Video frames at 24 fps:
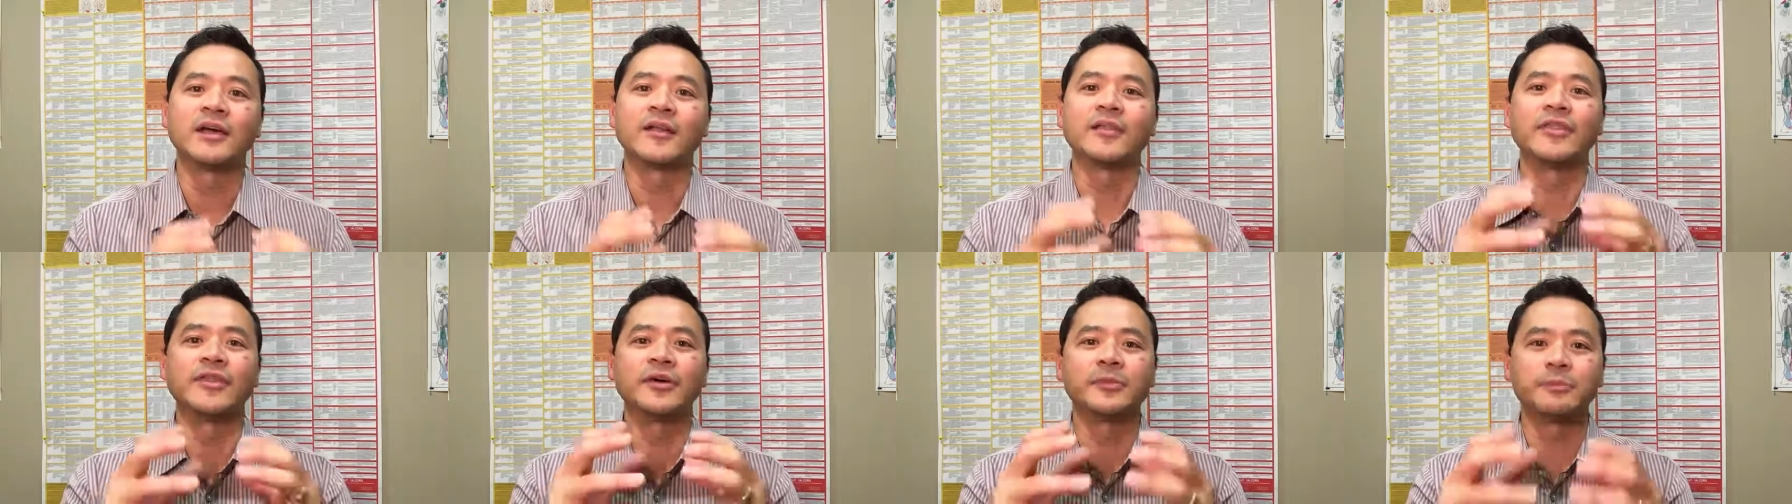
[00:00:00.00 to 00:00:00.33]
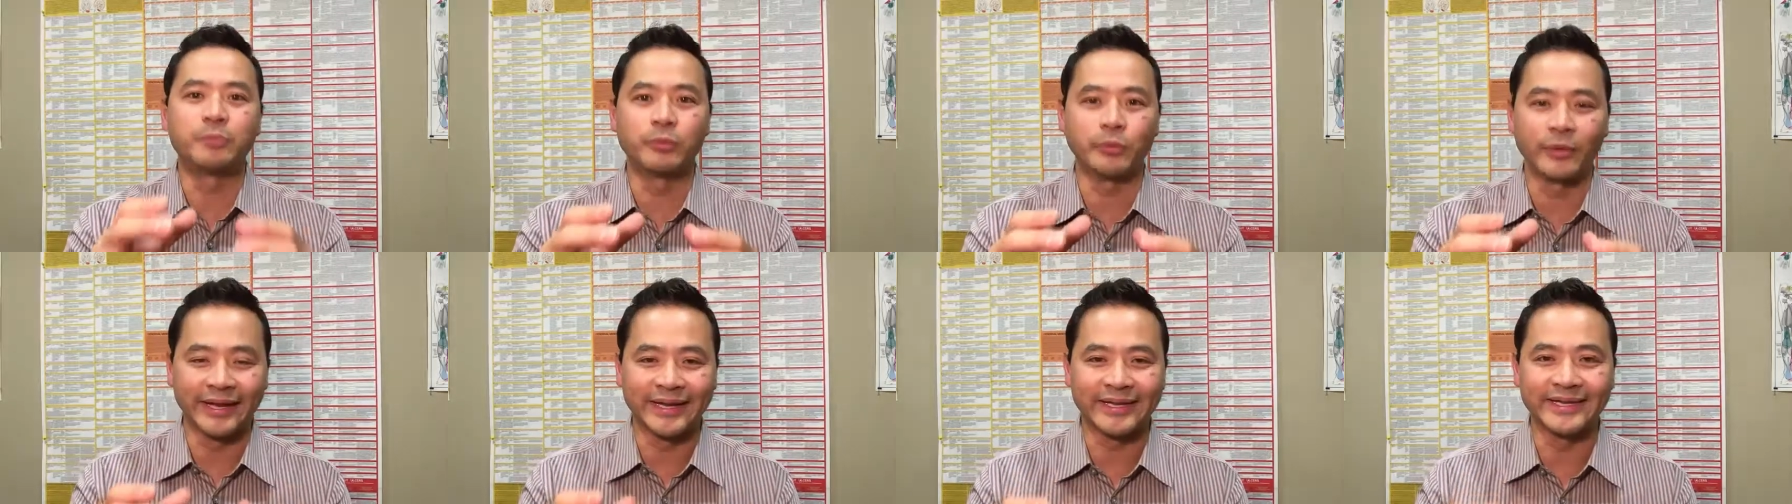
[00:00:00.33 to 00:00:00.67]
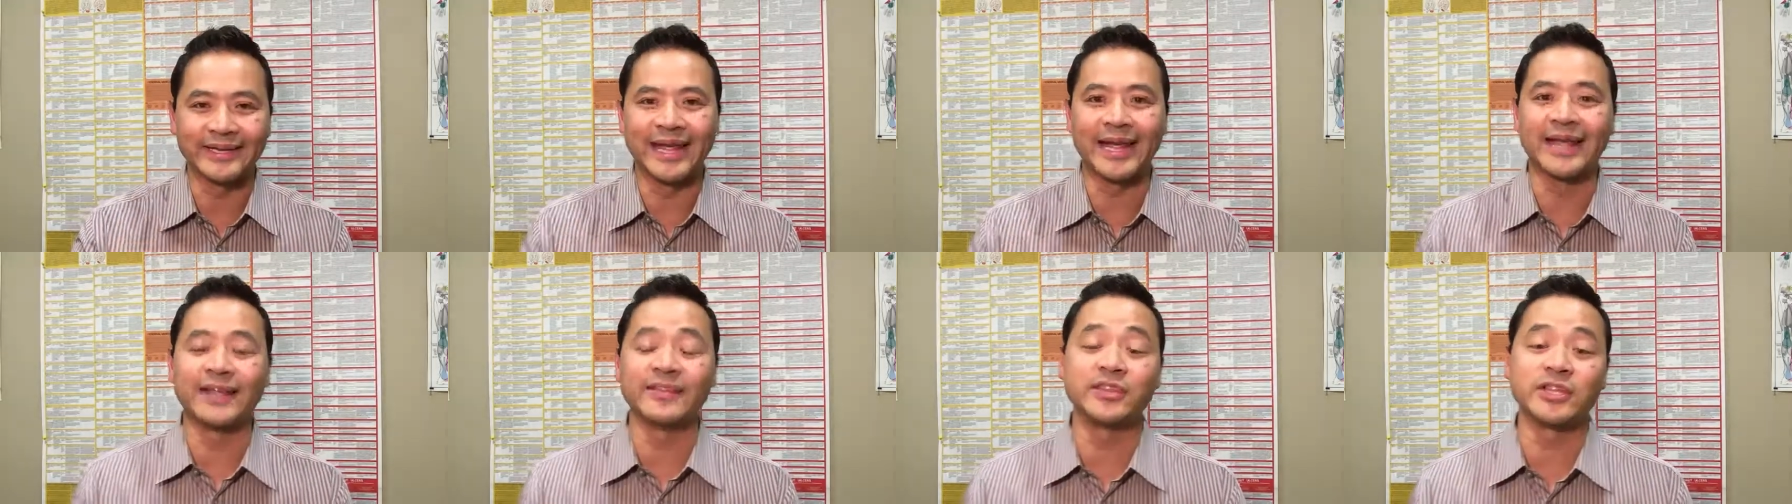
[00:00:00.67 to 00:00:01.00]
the
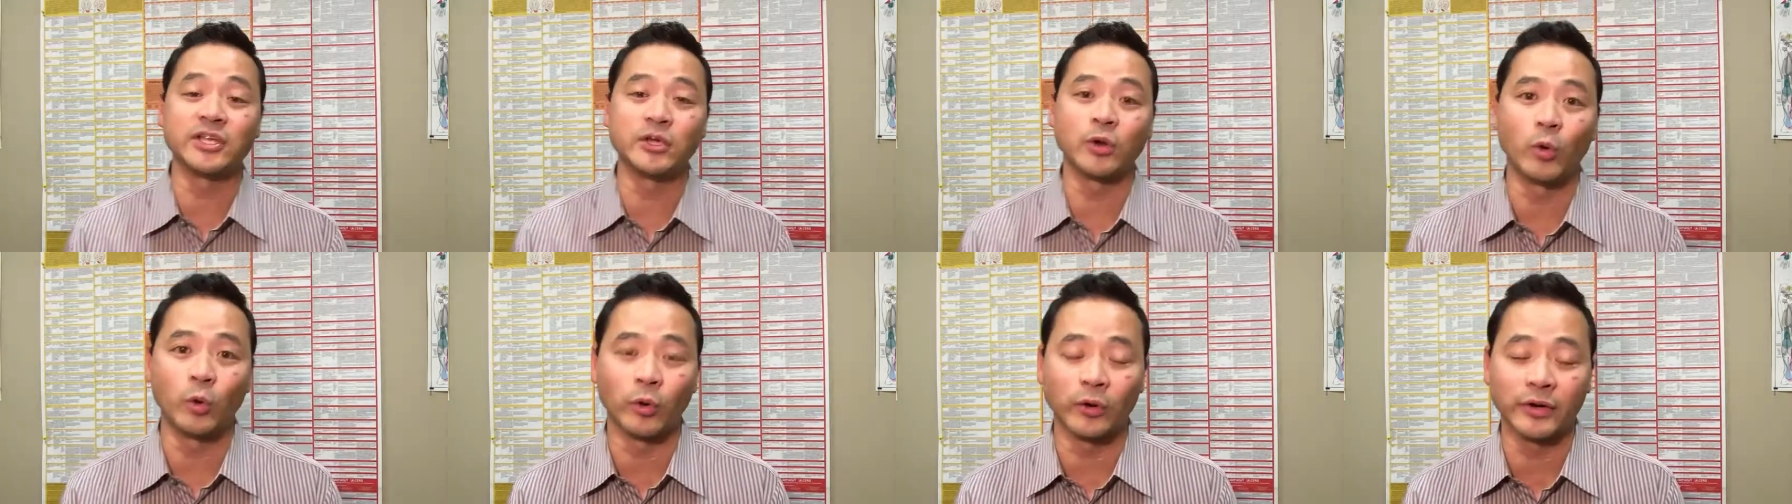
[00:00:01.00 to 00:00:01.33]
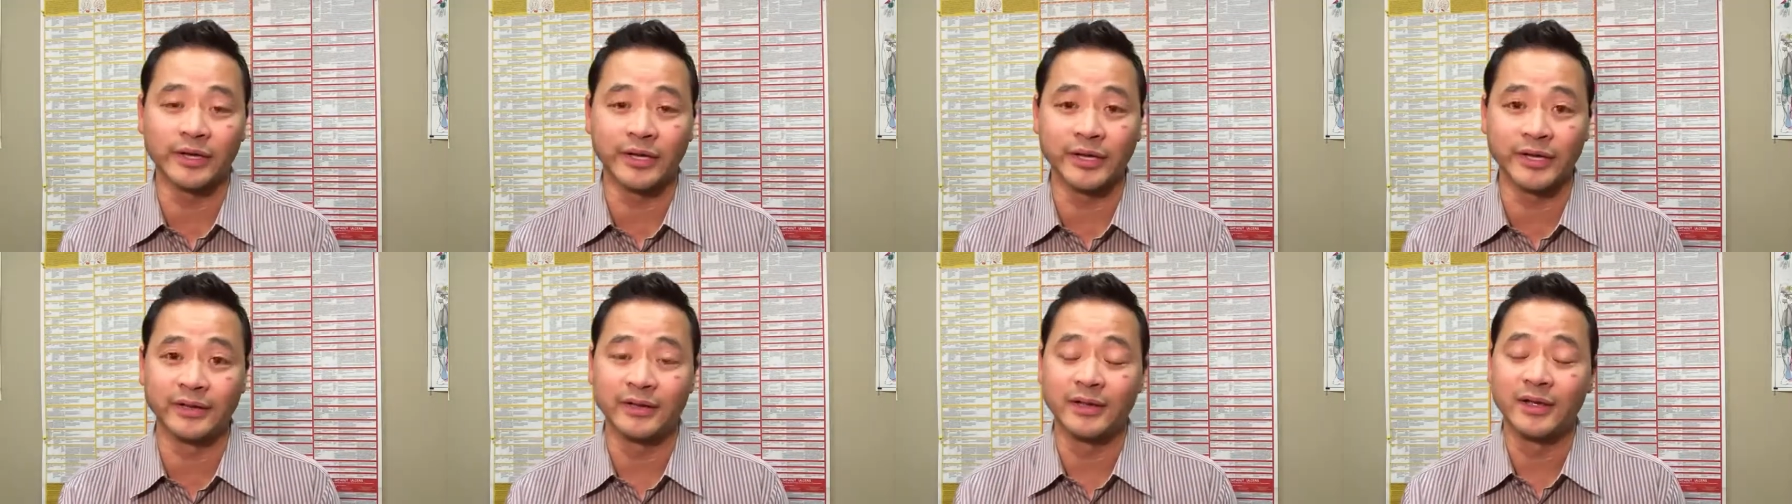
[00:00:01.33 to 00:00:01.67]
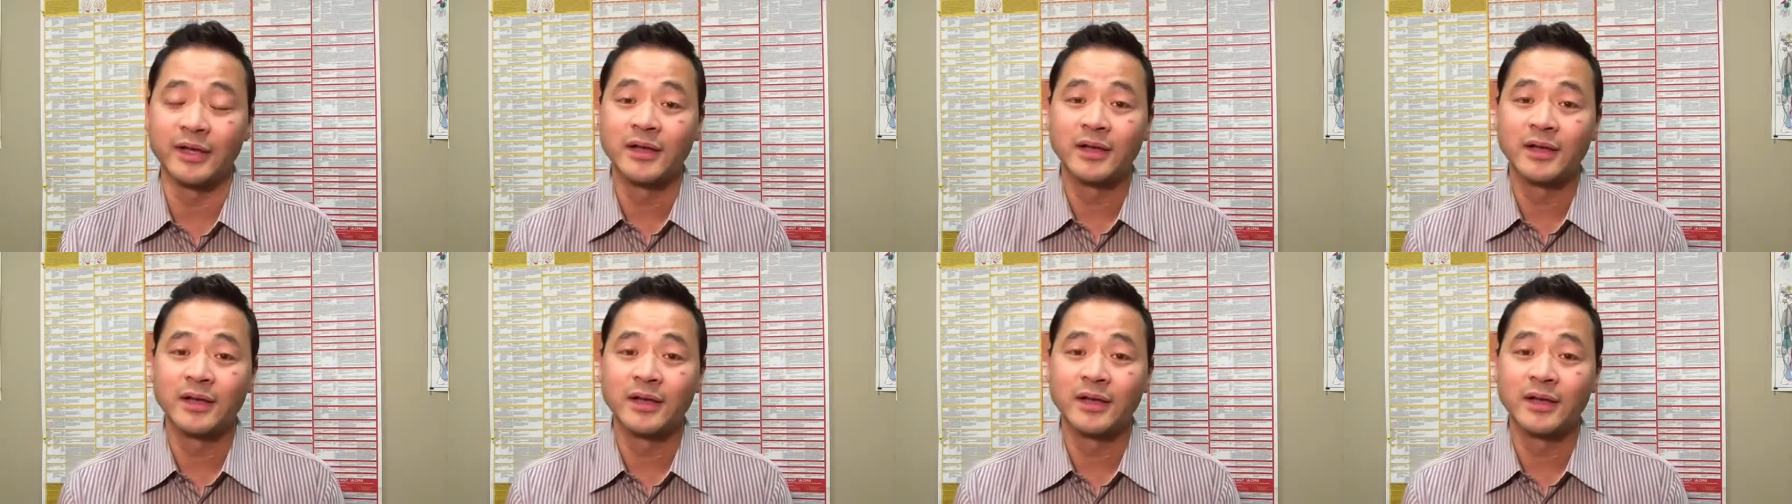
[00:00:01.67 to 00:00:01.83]
brain, and the organ.